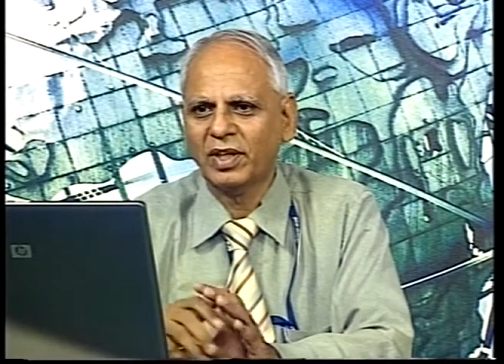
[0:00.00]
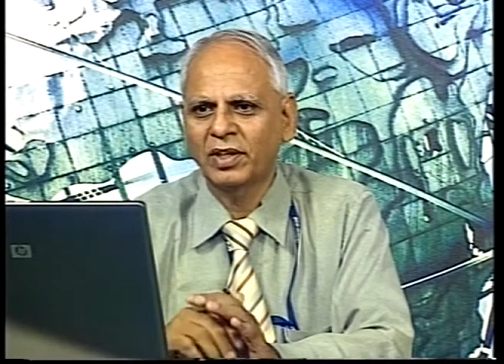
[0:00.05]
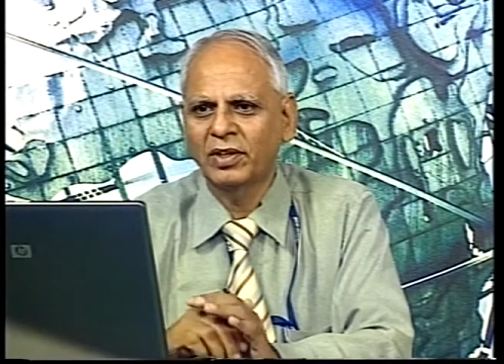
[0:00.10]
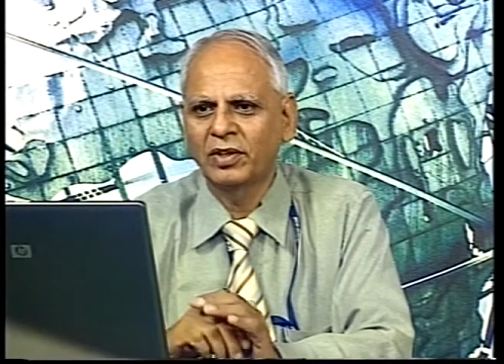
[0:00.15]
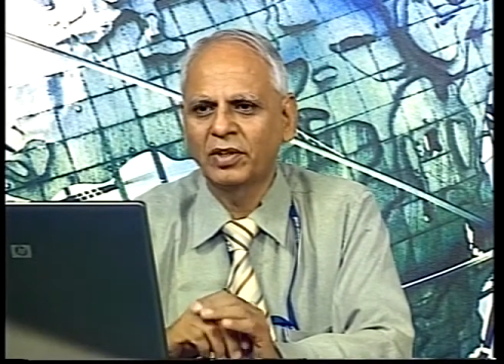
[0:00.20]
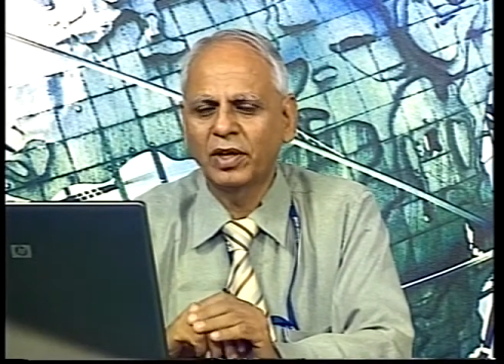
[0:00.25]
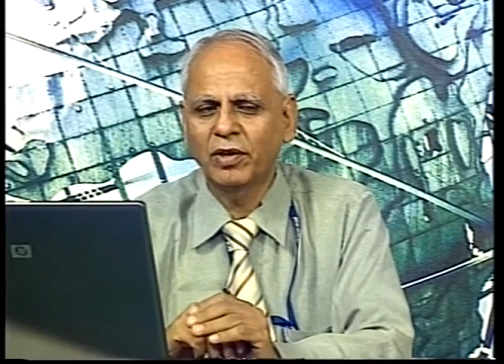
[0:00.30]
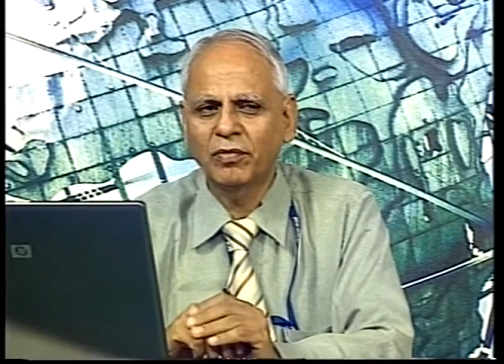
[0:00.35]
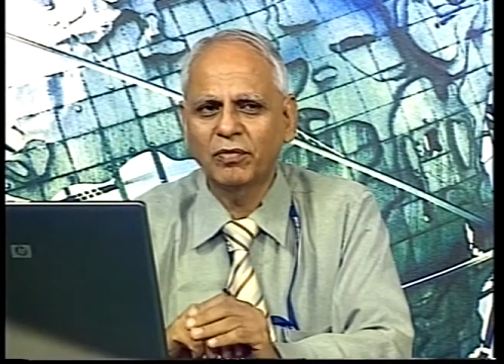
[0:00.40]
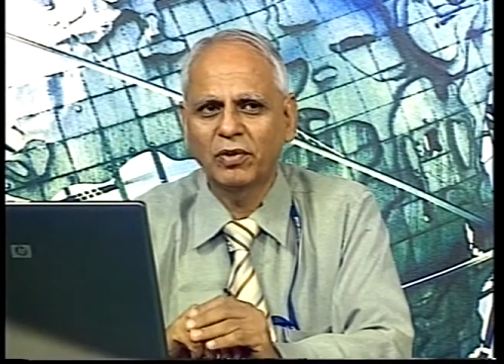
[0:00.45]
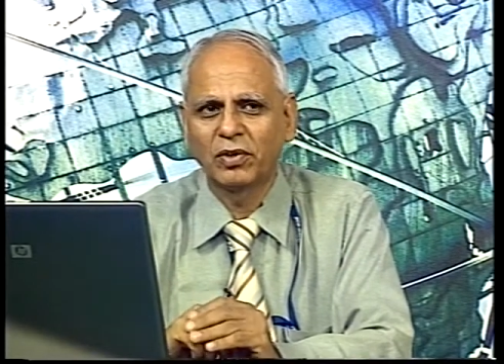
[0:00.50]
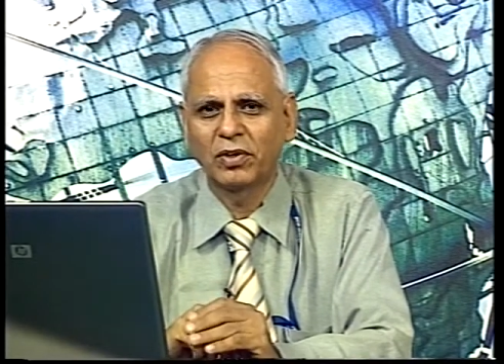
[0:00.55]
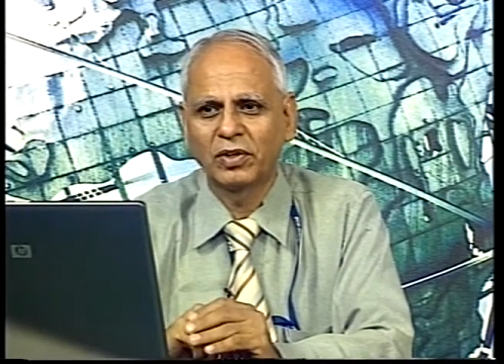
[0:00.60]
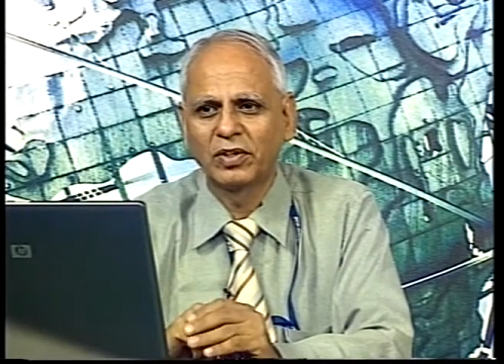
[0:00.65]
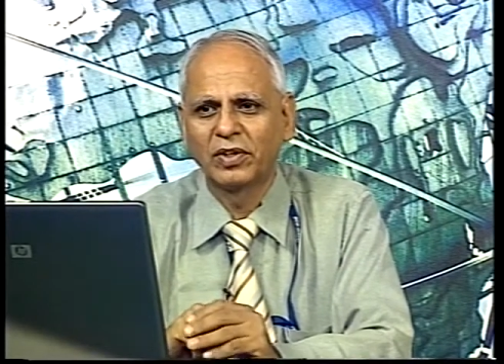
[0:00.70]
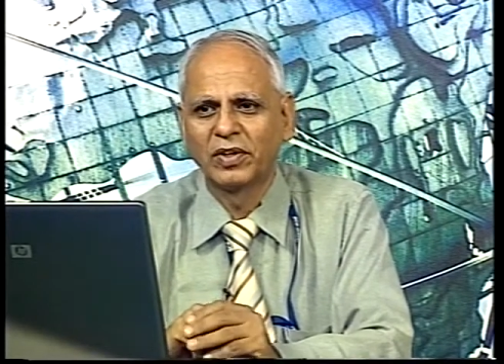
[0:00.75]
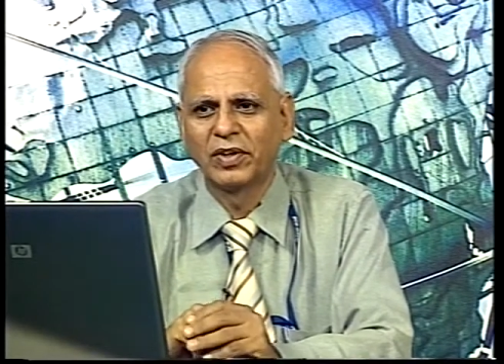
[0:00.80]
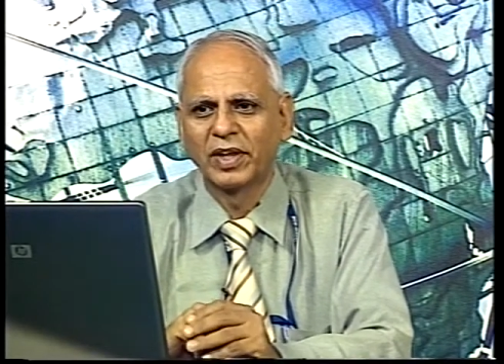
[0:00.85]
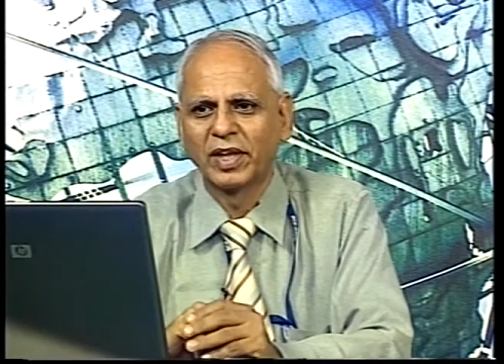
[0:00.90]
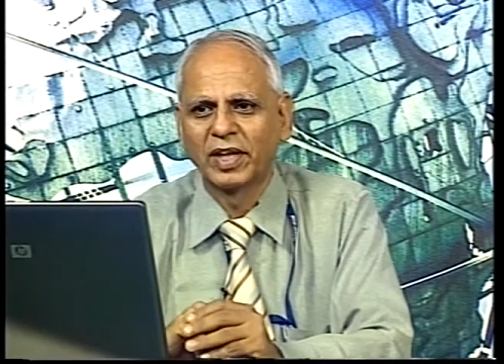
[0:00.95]
Therefore,
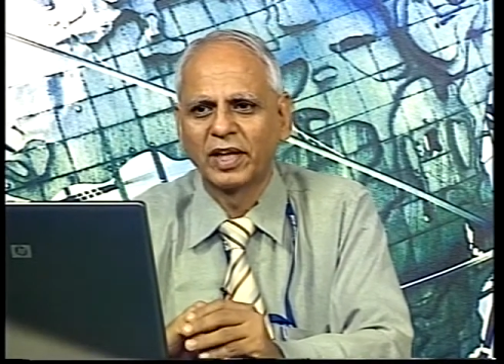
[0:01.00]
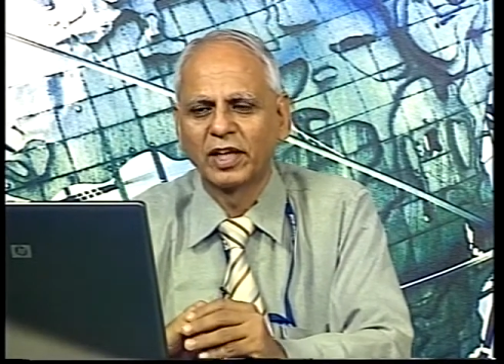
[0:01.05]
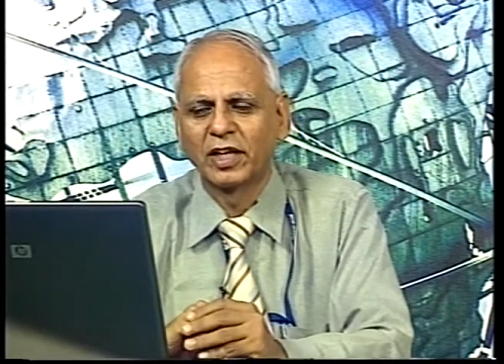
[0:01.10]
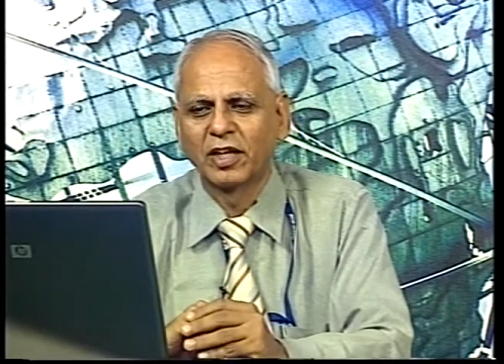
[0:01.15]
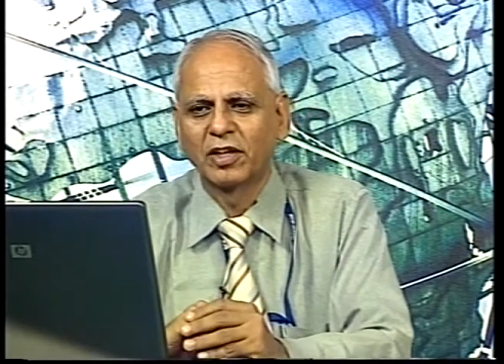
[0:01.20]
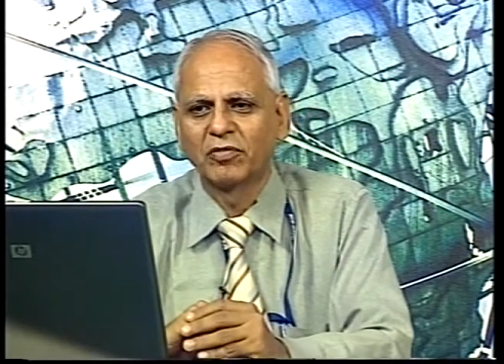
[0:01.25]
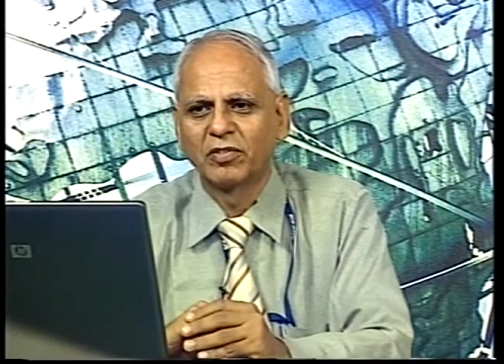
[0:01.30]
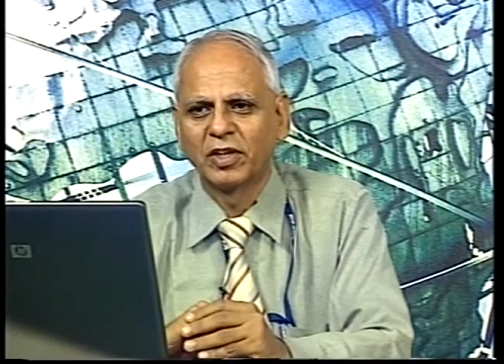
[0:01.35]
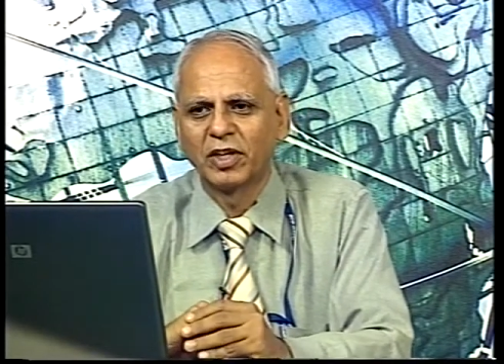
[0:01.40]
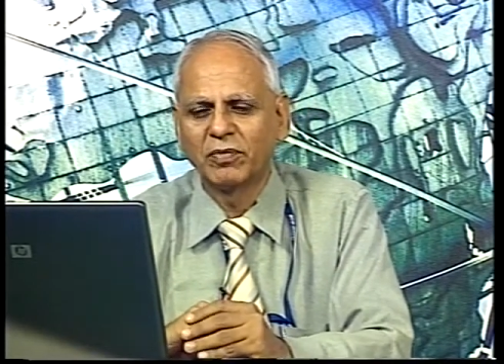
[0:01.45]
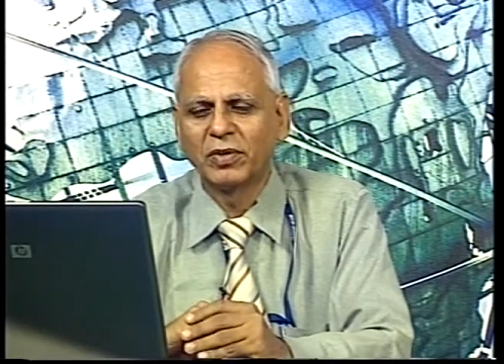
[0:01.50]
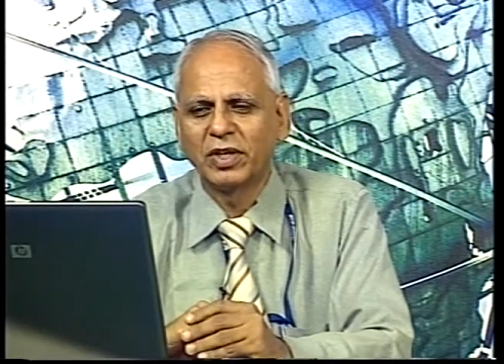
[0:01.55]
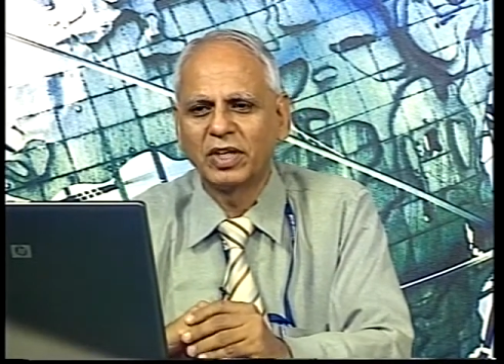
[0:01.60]
when we